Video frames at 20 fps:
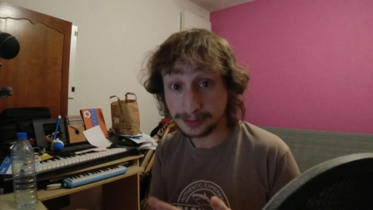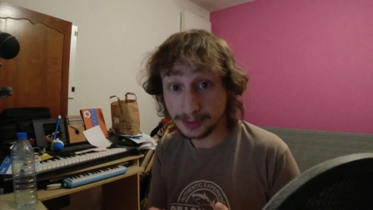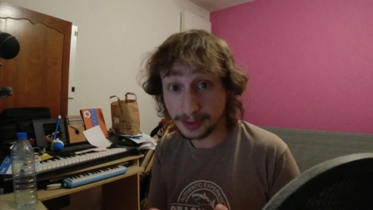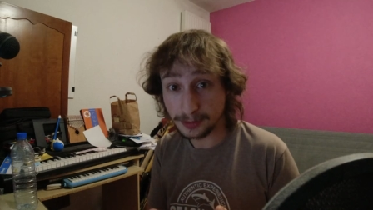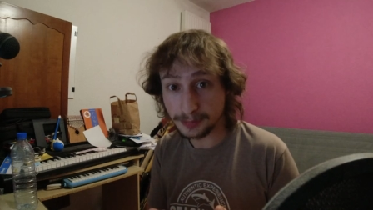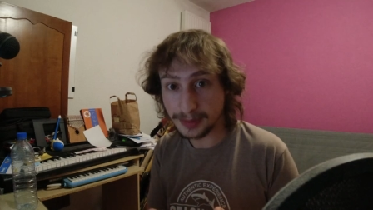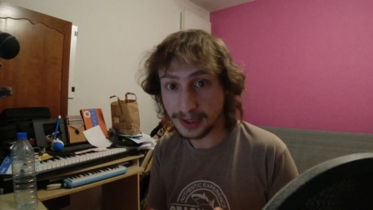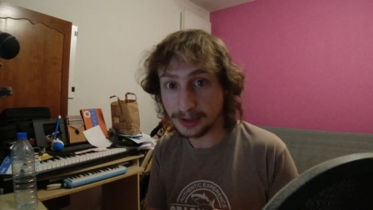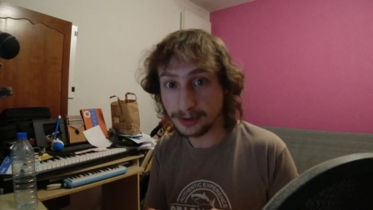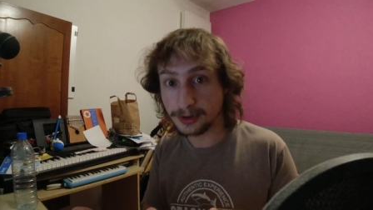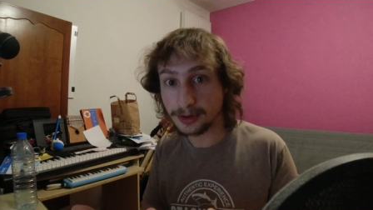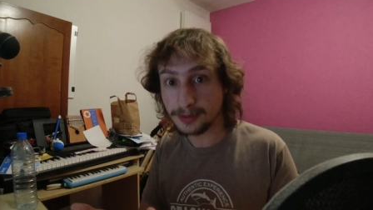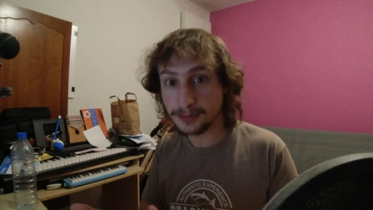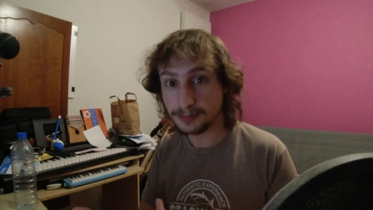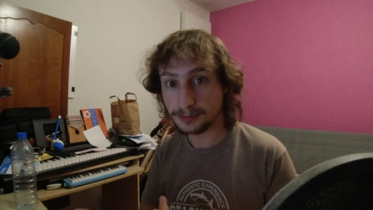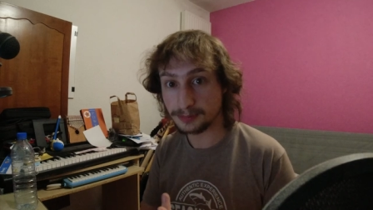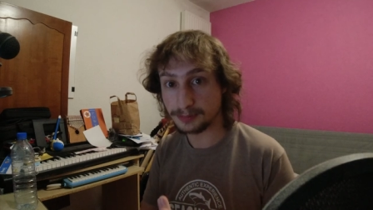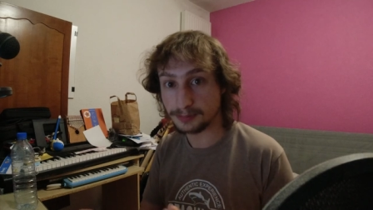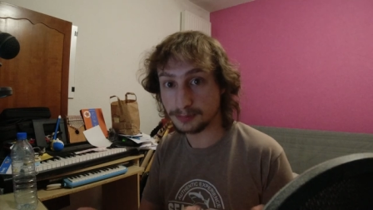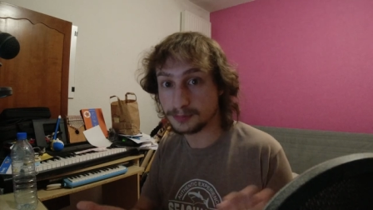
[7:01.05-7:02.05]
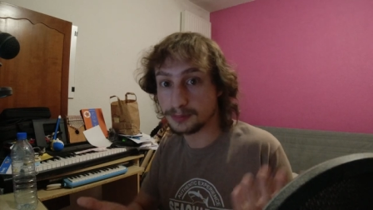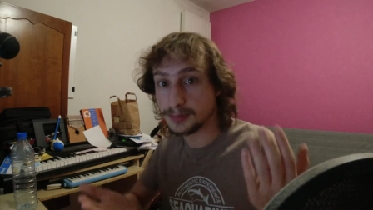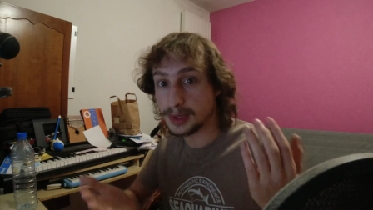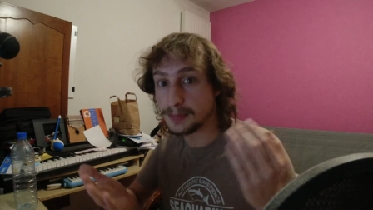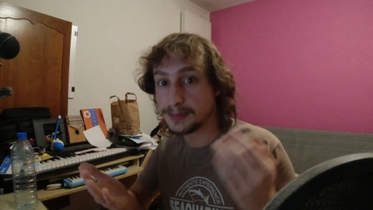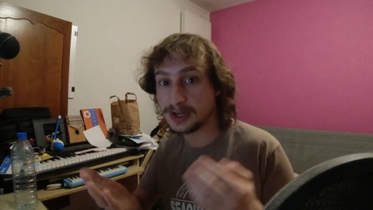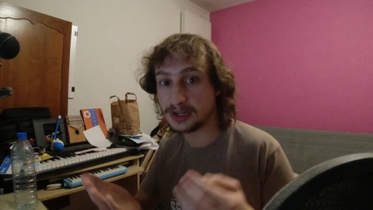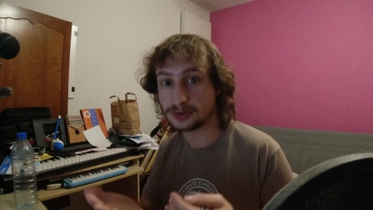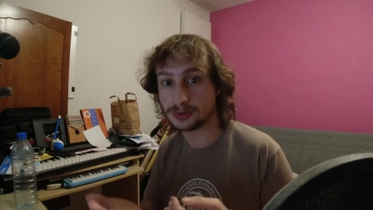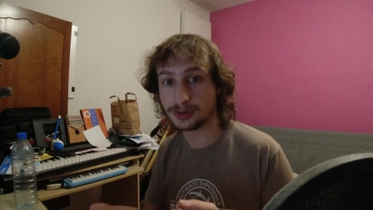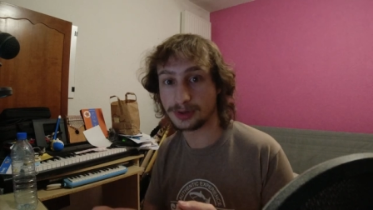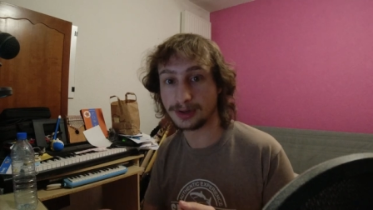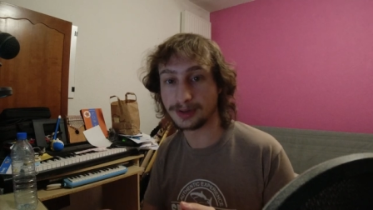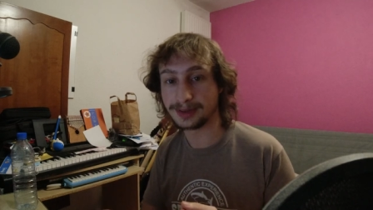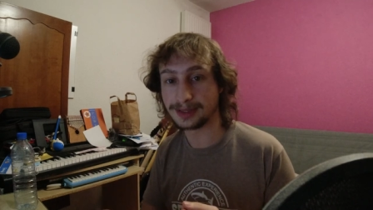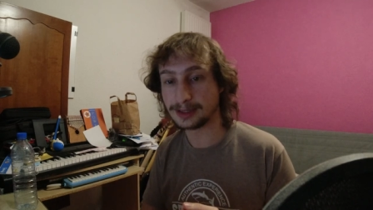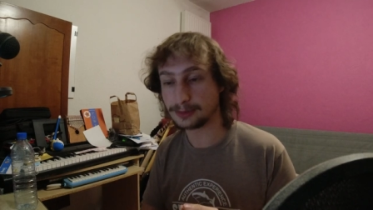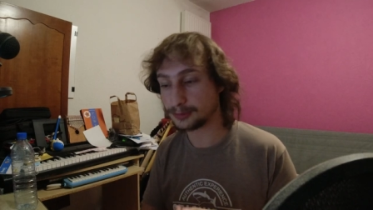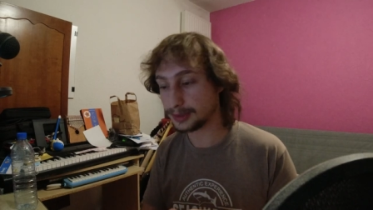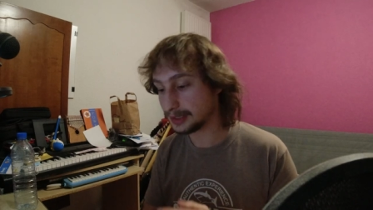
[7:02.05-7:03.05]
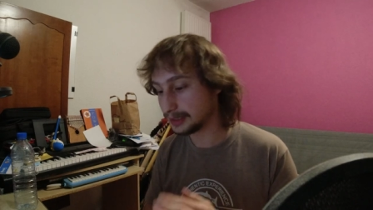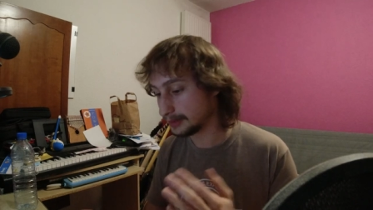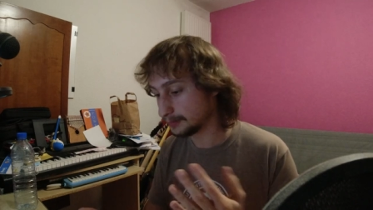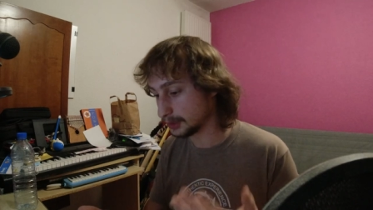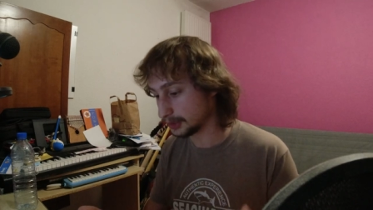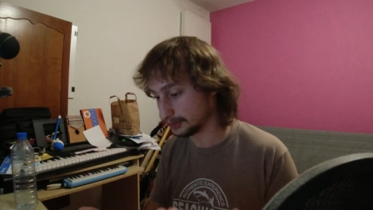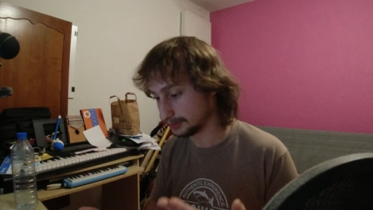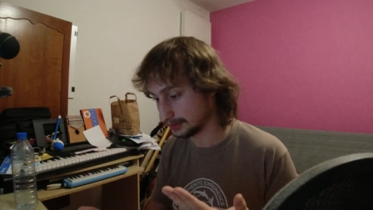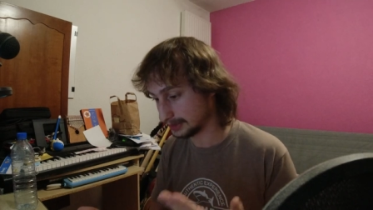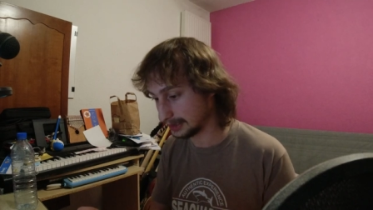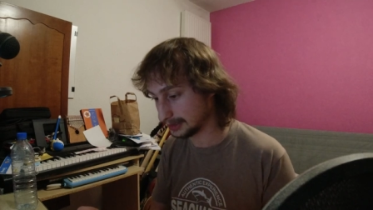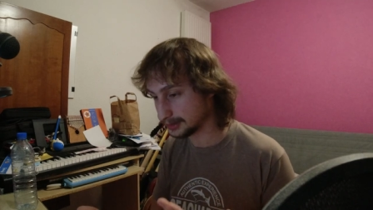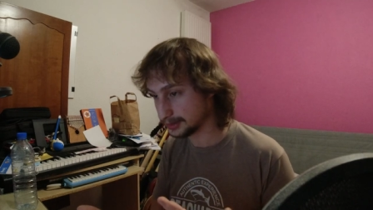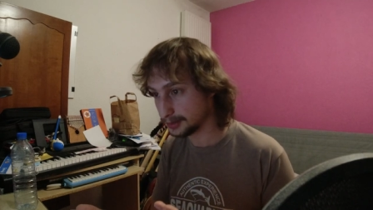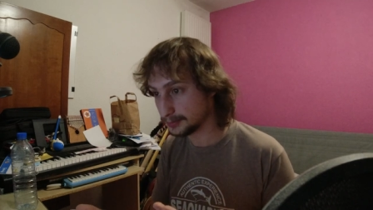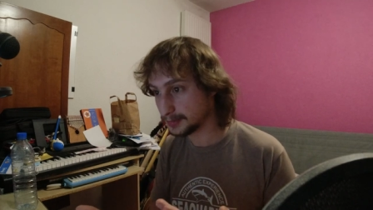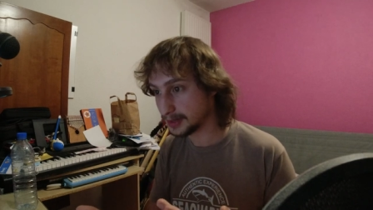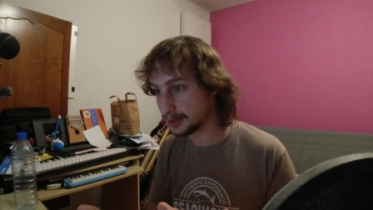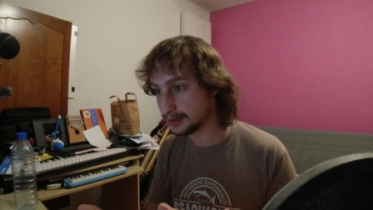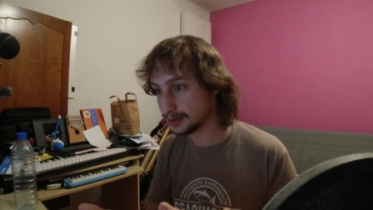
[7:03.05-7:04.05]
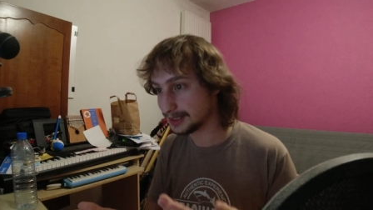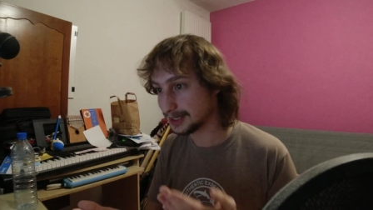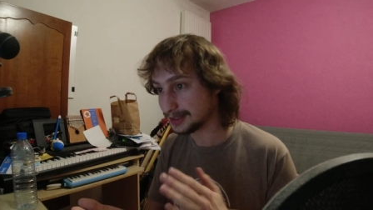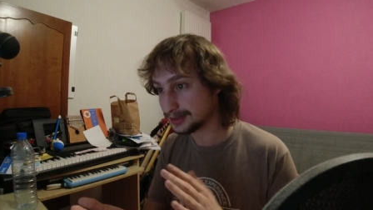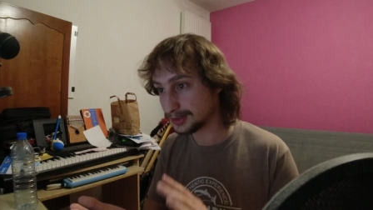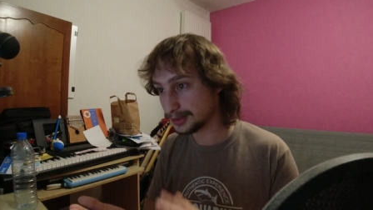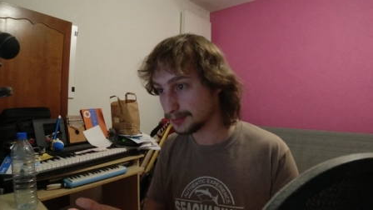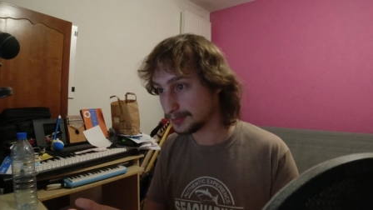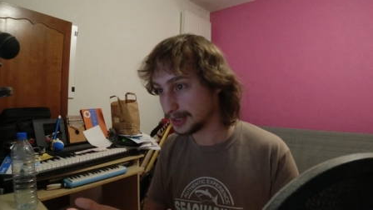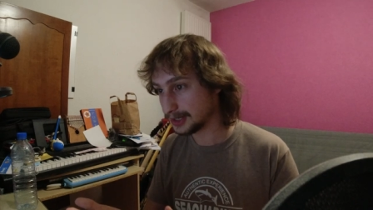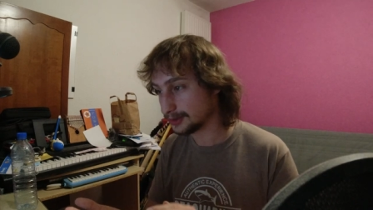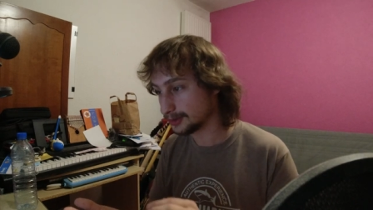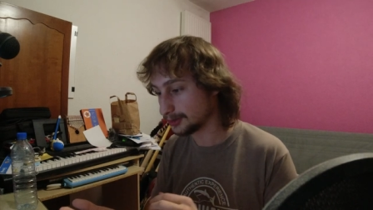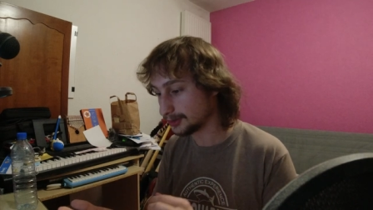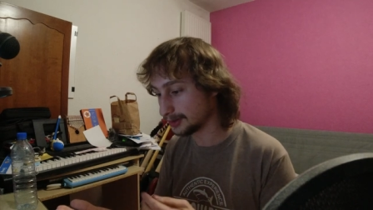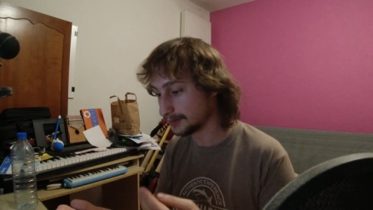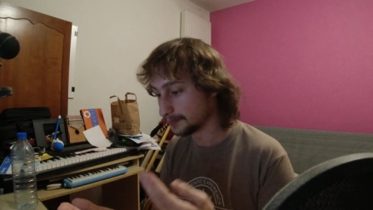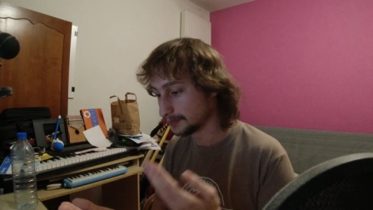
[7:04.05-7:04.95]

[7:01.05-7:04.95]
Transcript: not my goal. Maybe I should learn that one day, but that's not my, that's not my goal.